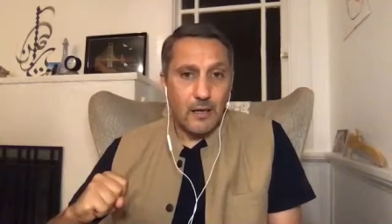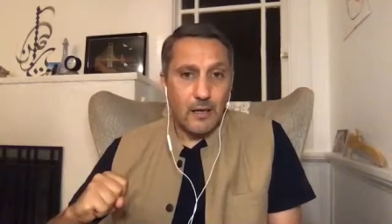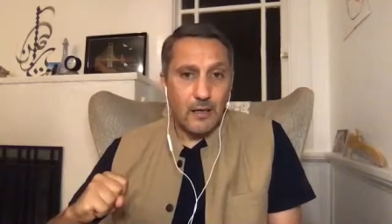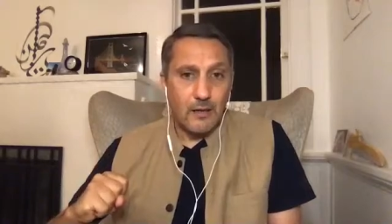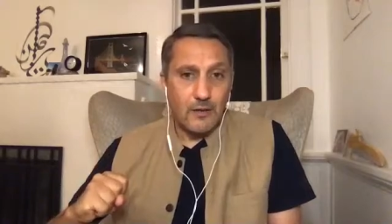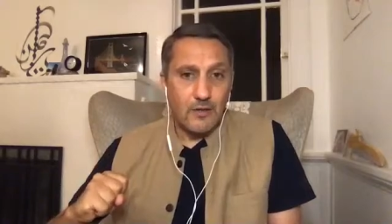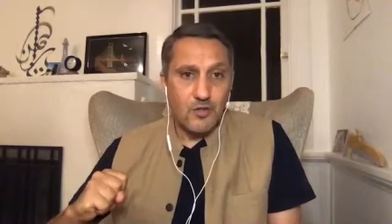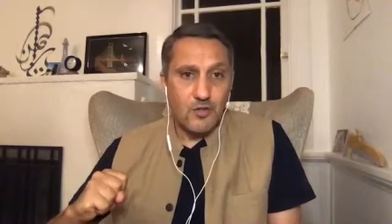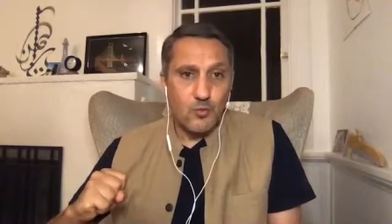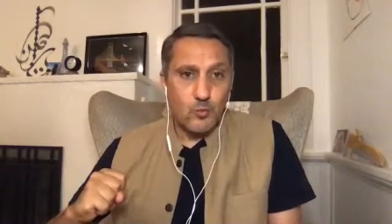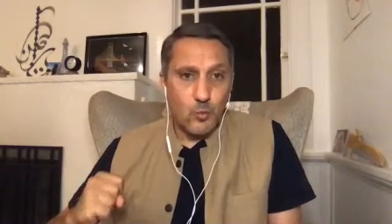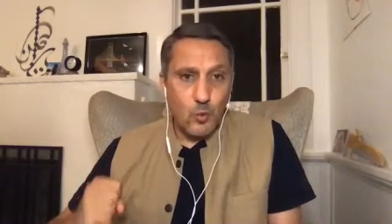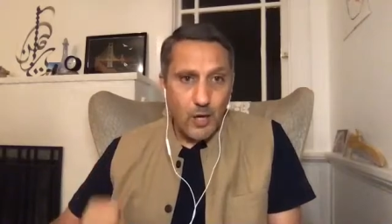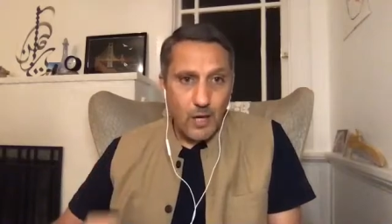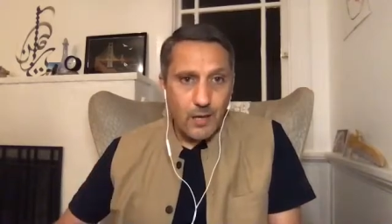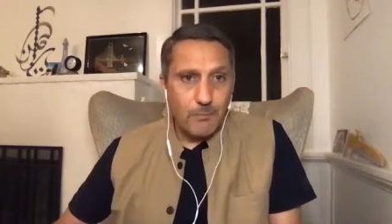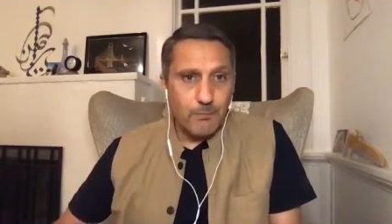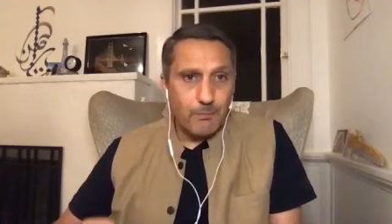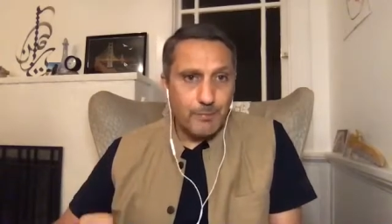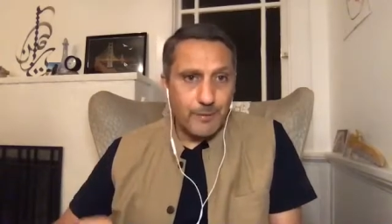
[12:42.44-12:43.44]

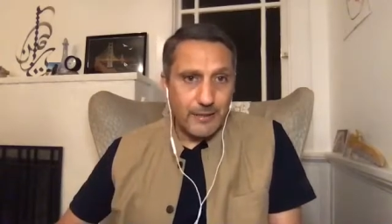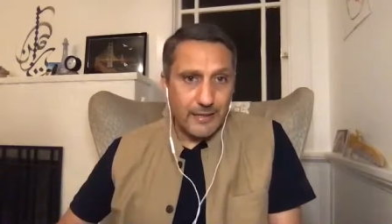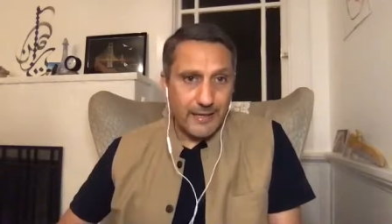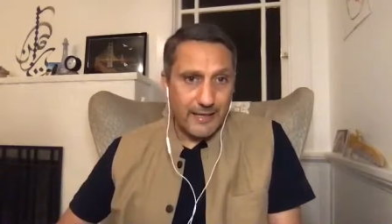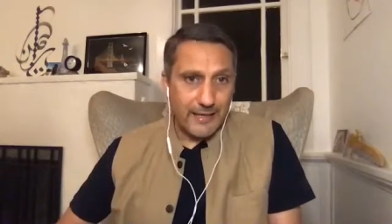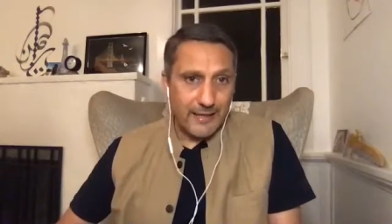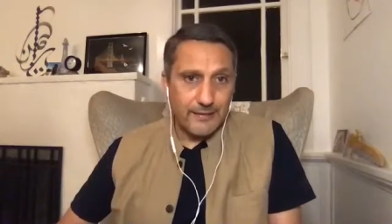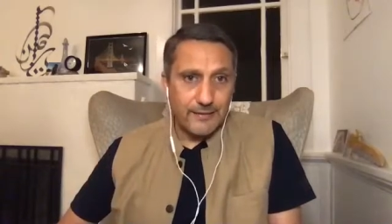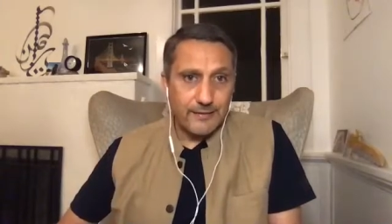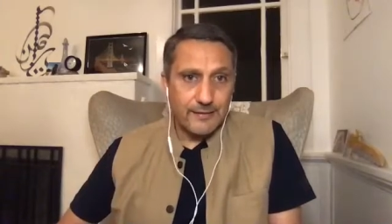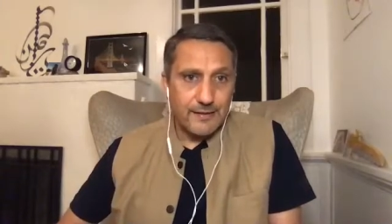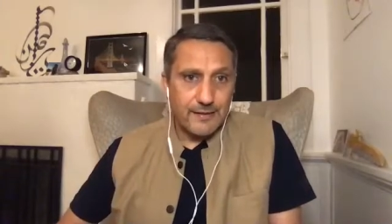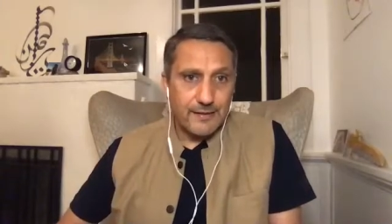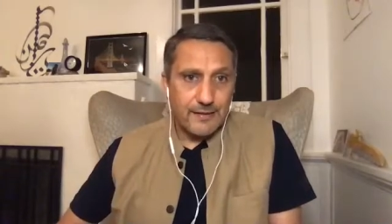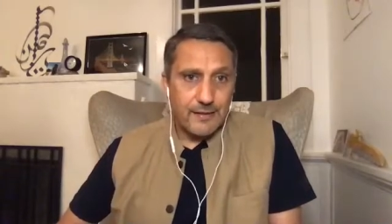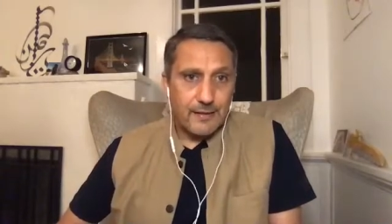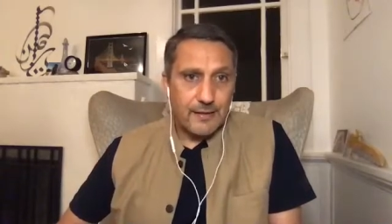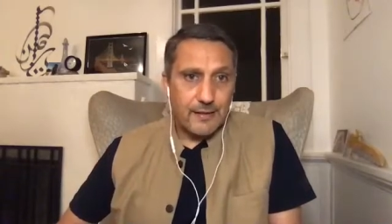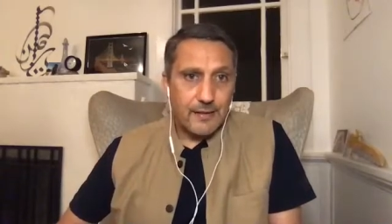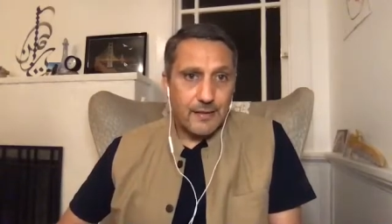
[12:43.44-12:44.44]
swampland
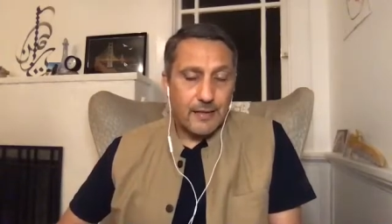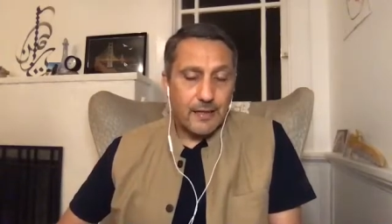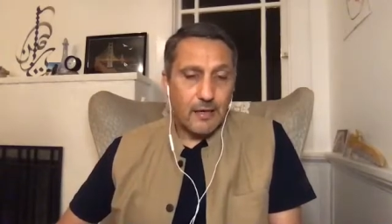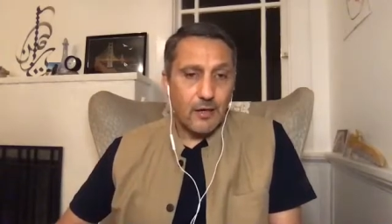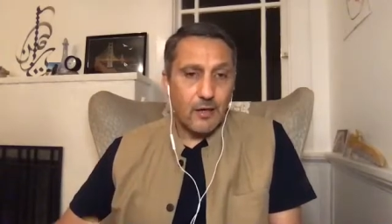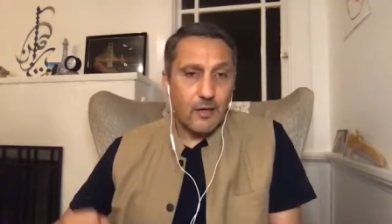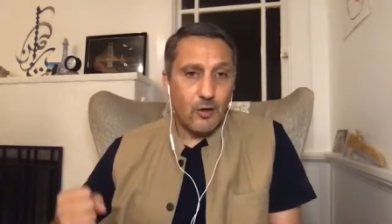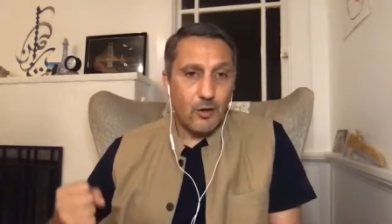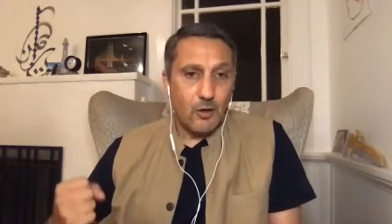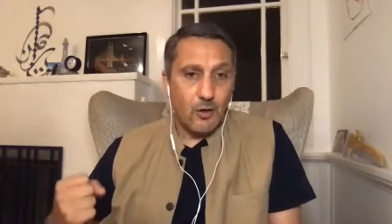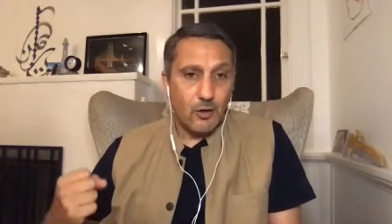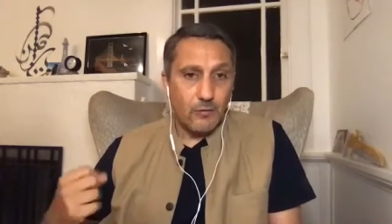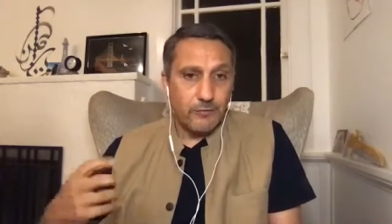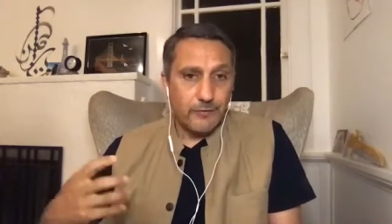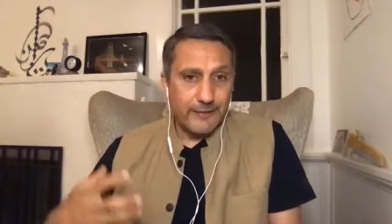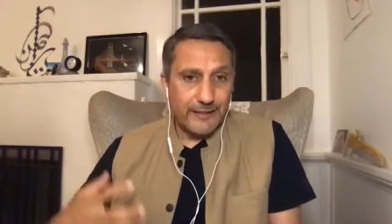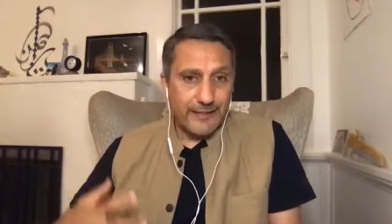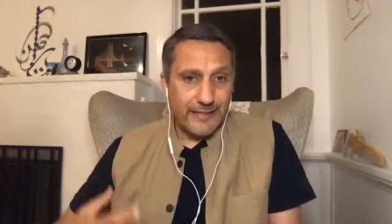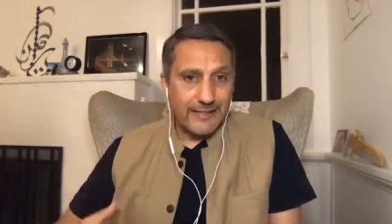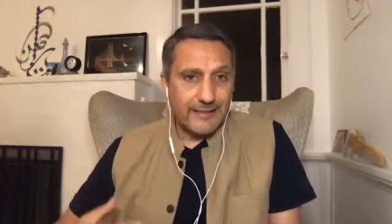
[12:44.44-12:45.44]
of
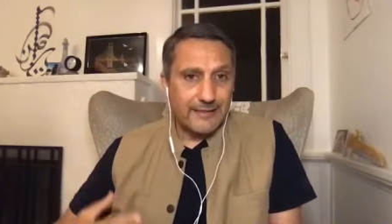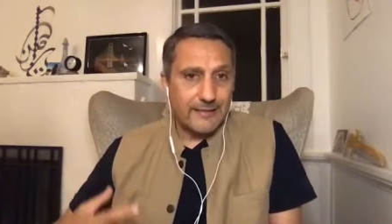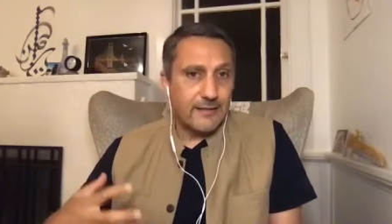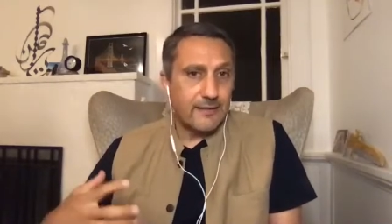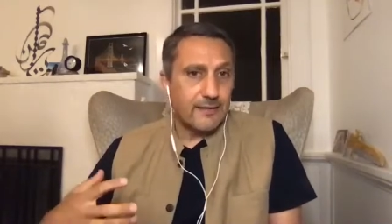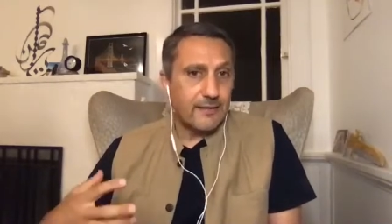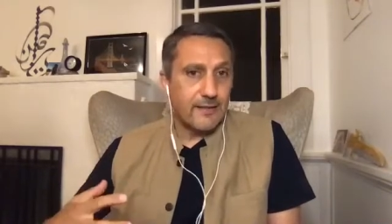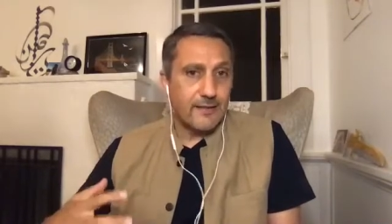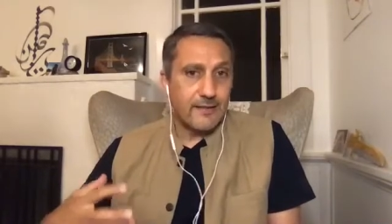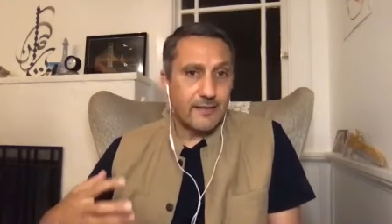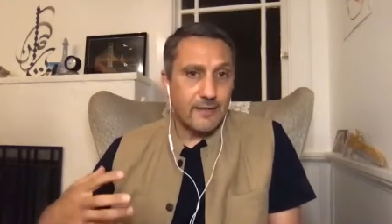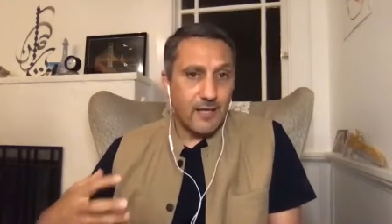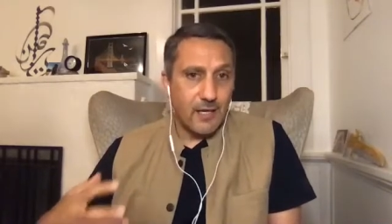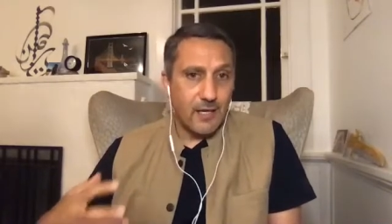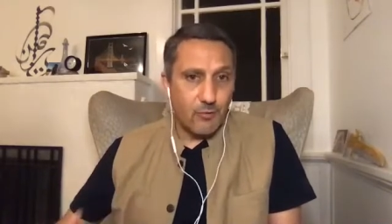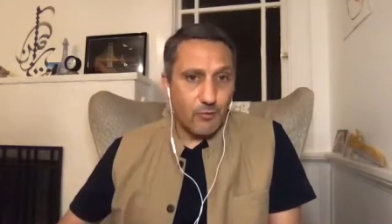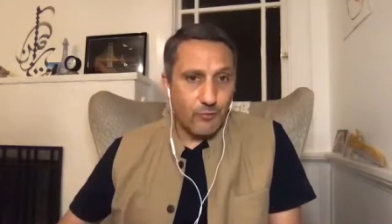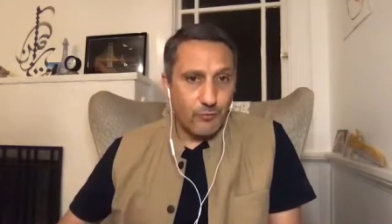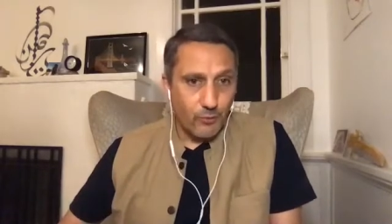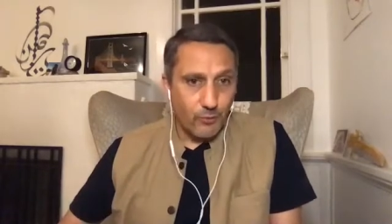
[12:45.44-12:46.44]
latent
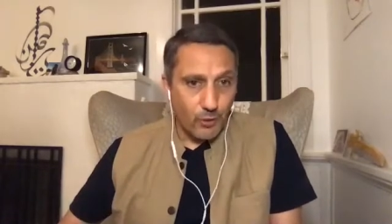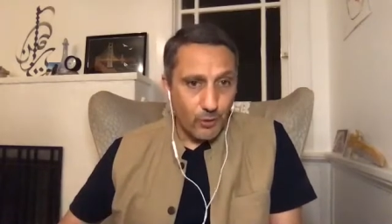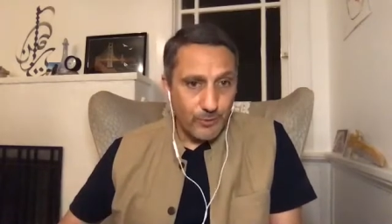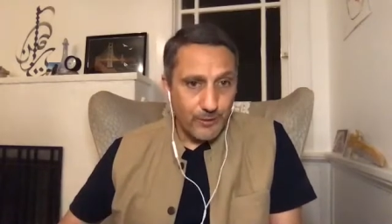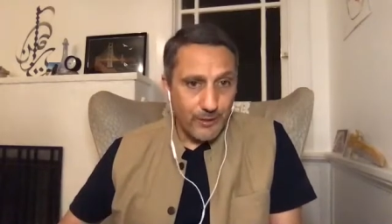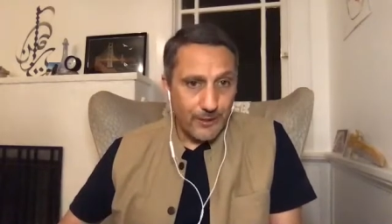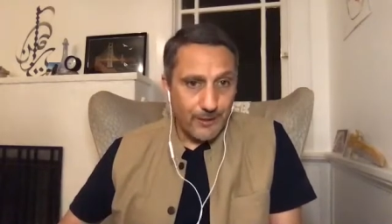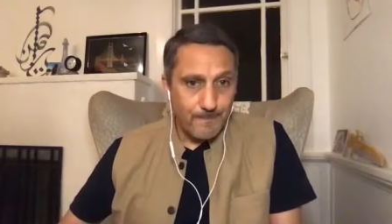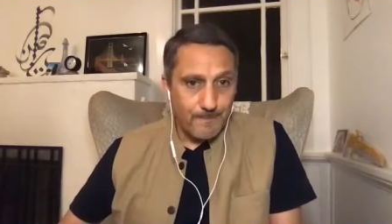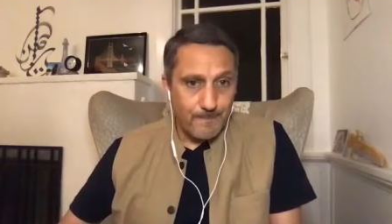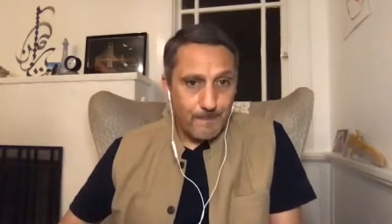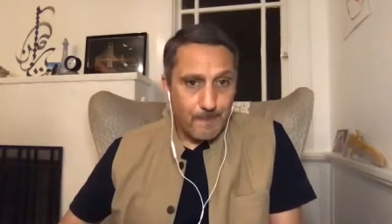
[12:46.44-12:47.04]
Islamophobia